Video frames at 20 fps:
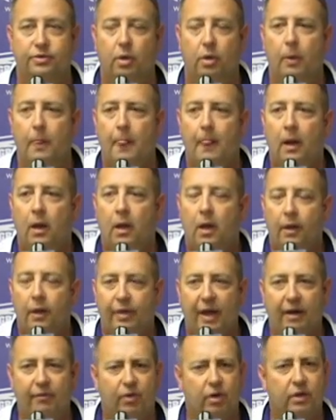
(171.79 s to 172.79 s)
So
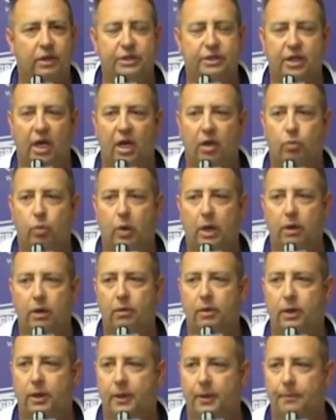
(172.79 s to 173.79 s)
they really gelled
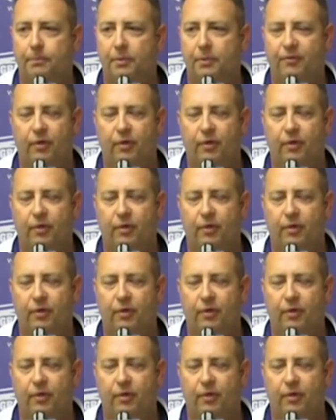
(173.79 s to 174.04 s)
well.